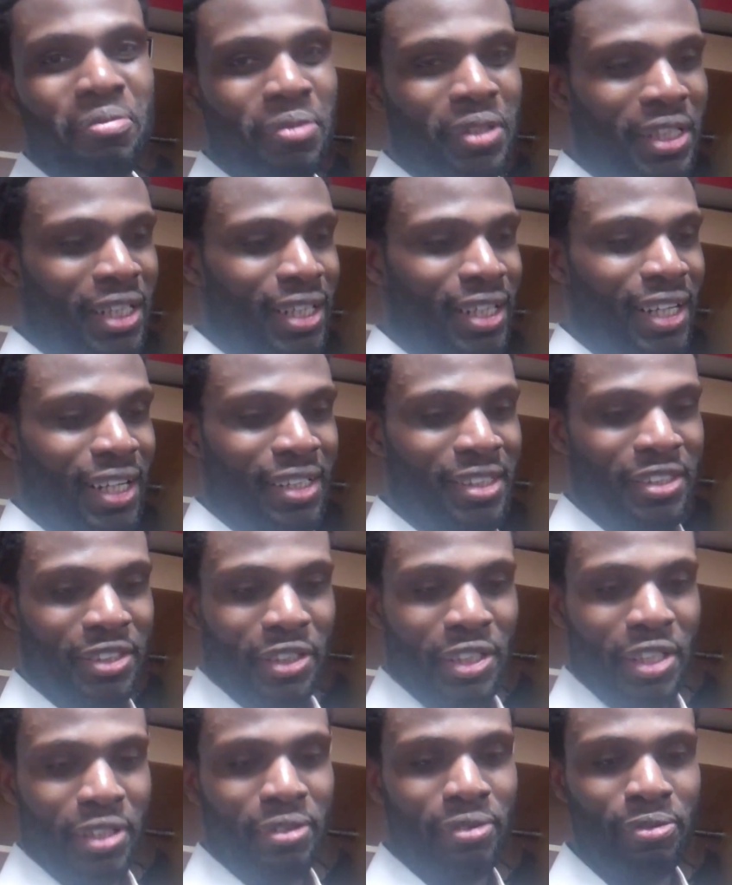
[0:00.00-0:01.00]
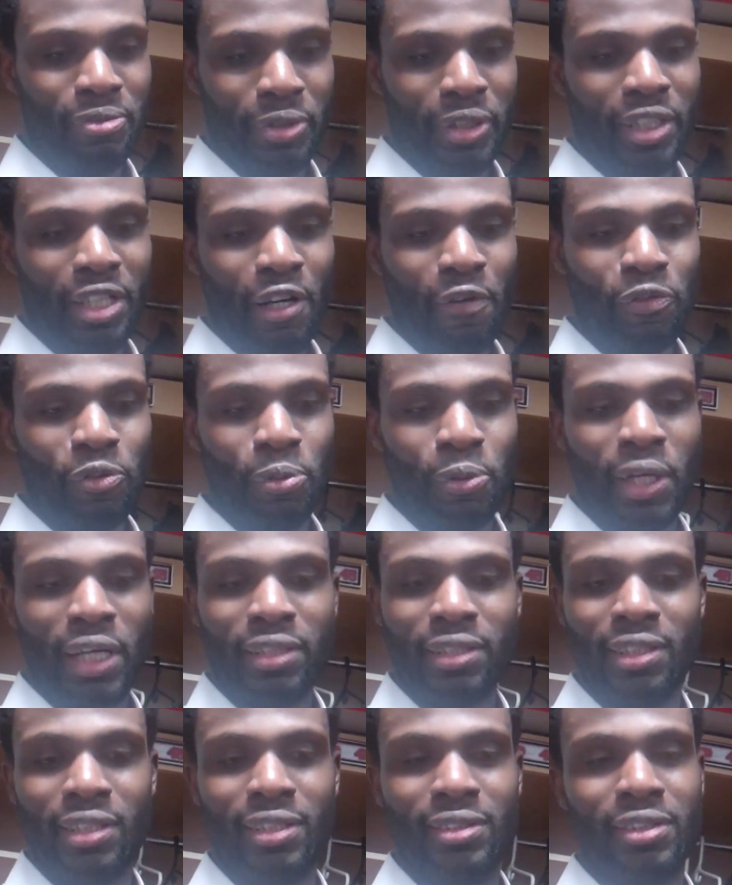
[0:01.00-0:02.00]
But, you know, we're comfortable
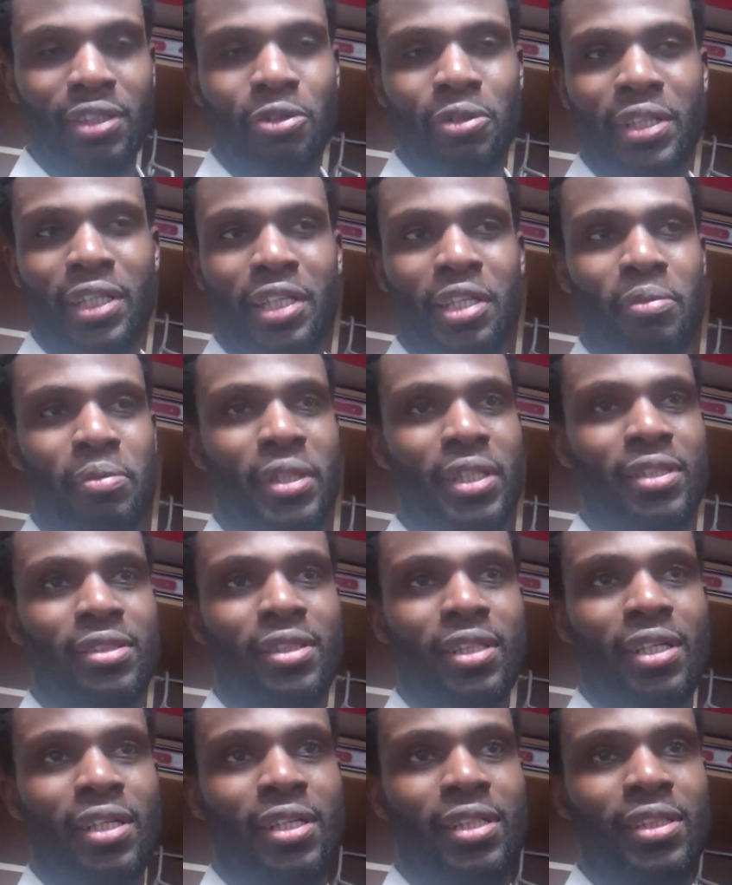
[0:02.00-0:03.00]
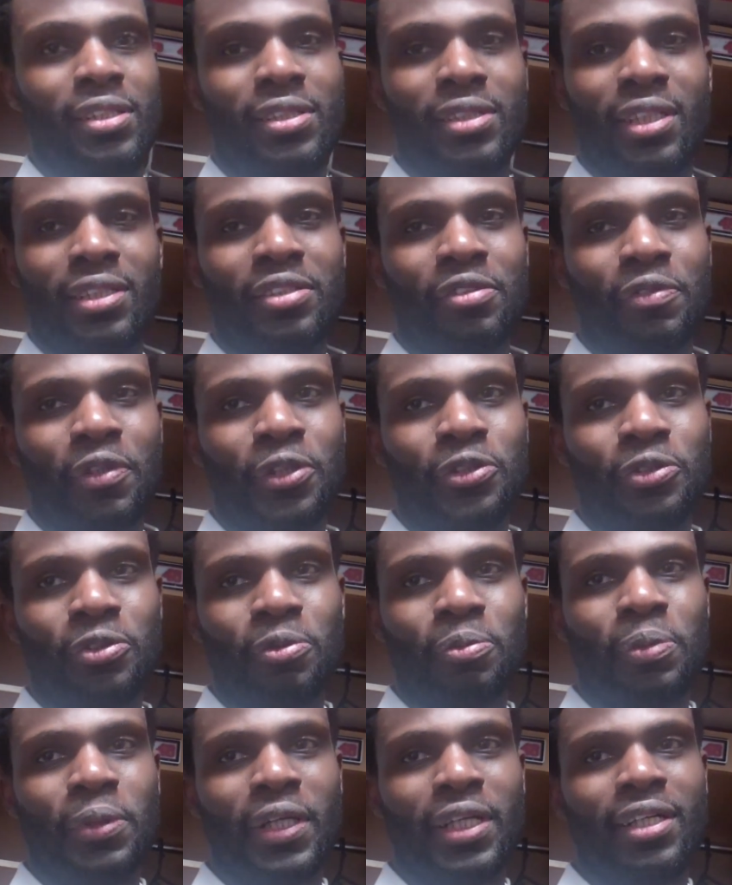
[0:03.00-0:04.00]
out there. Joakim, he's such a
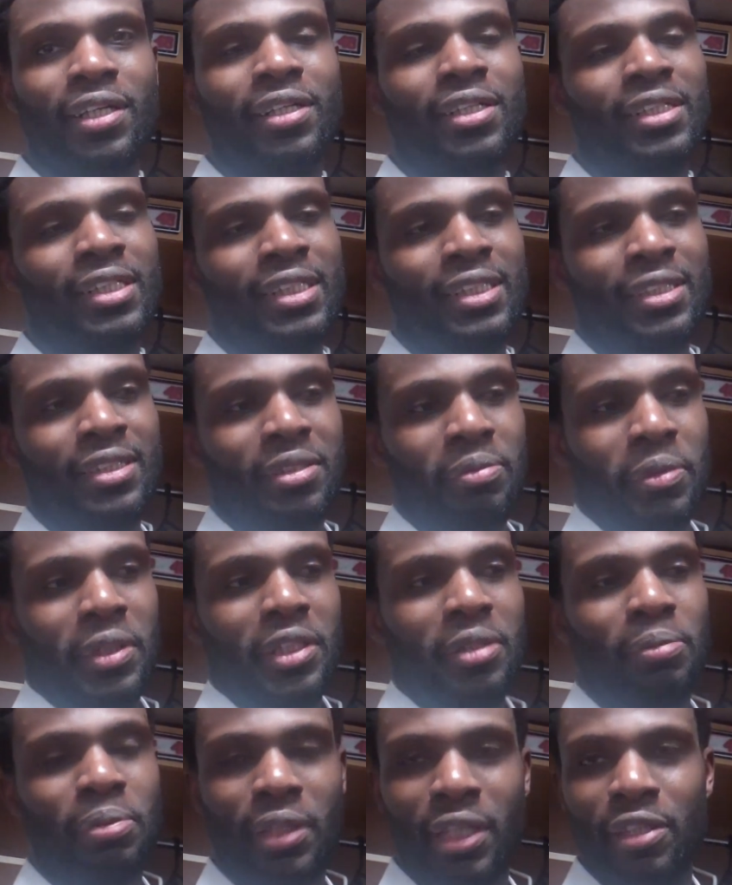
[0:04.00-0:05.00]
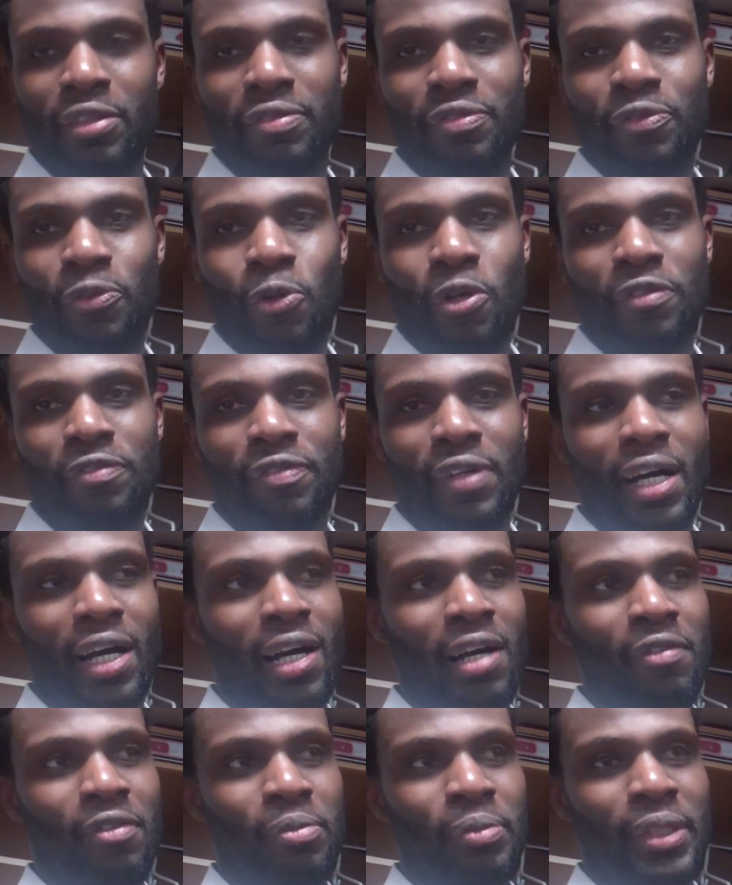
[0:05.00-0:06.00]
versatile player. He can play 4 or
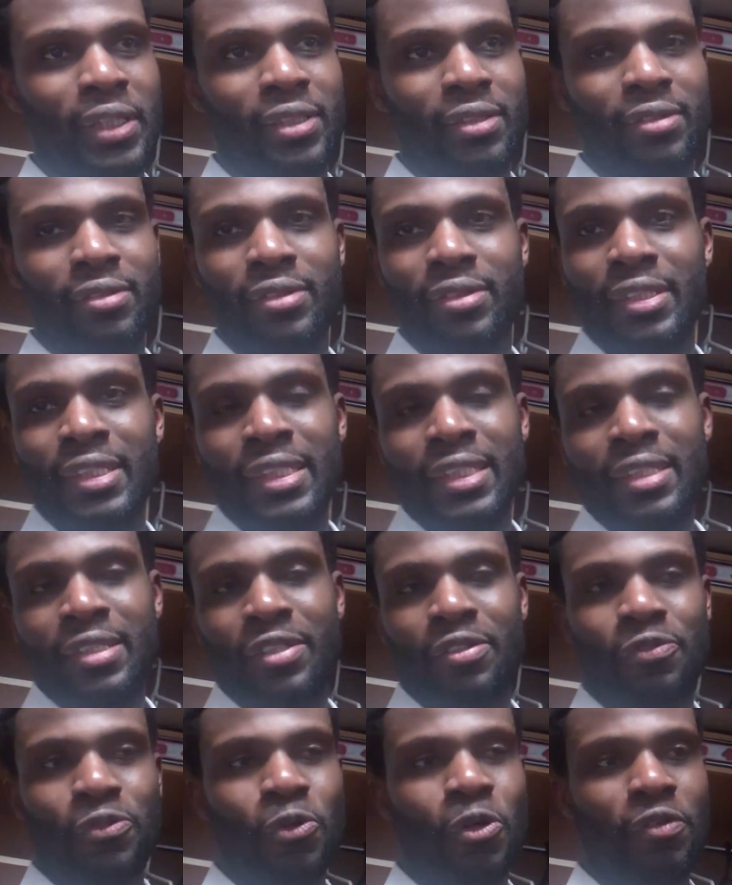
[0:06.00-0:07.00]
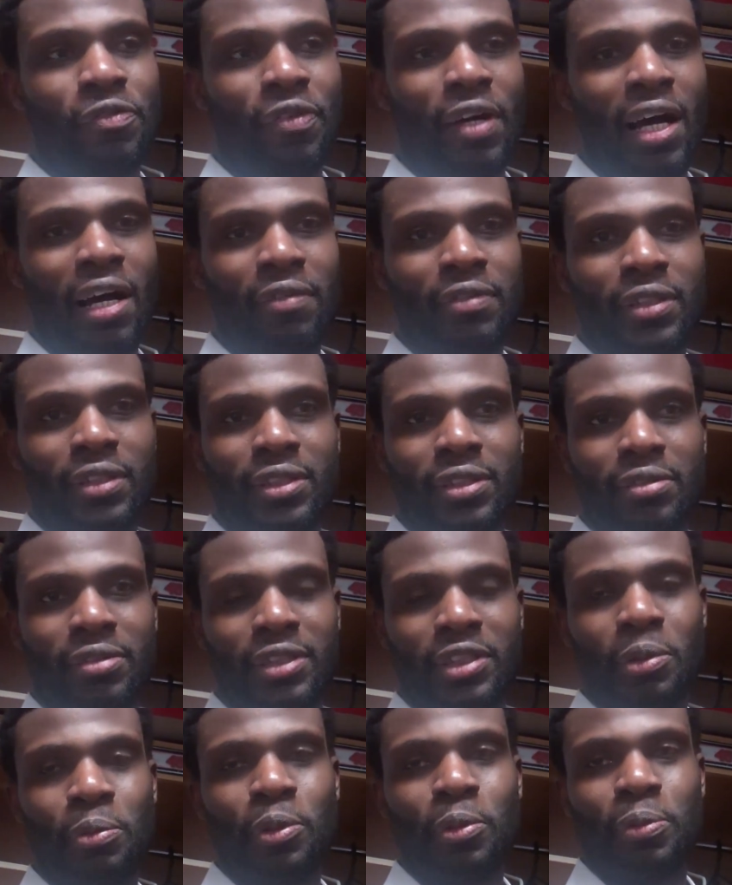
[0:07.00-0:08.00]
5. 4 or 5 is
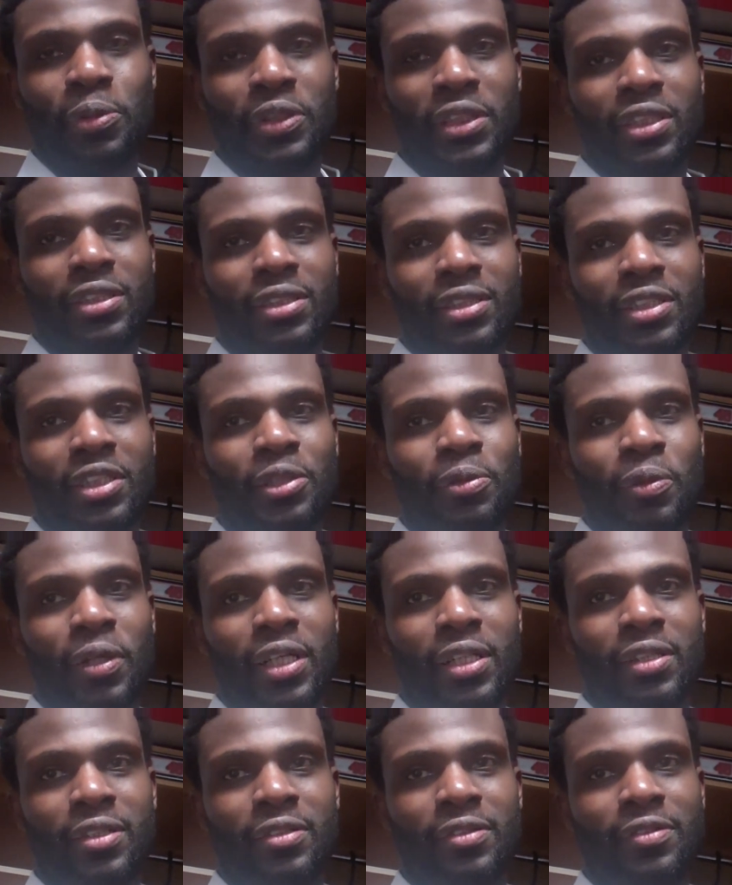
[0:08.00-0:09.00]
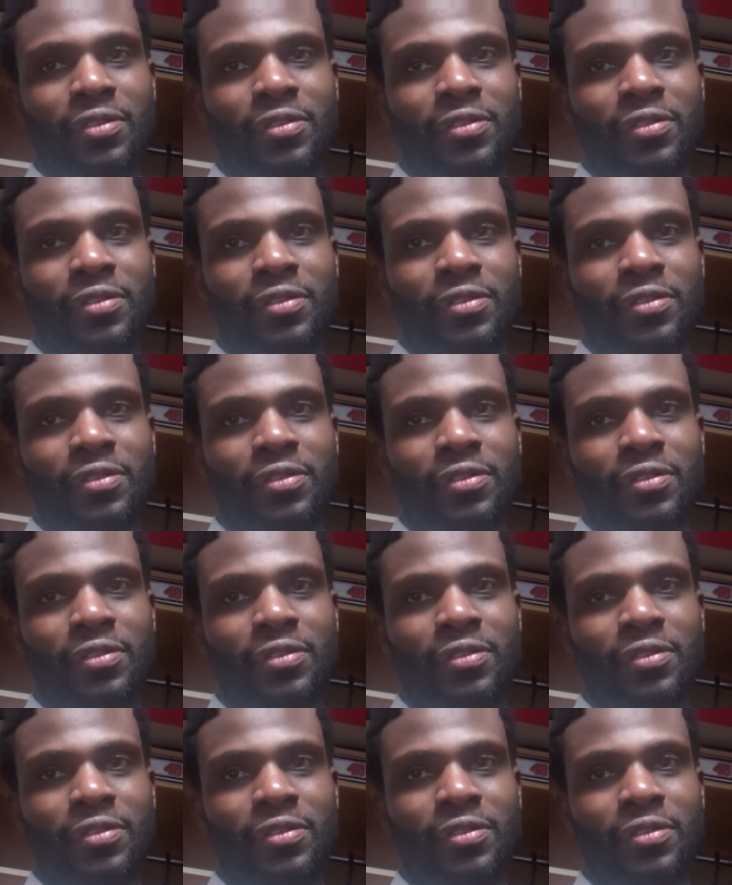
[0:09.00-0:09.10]
similar positions anyway.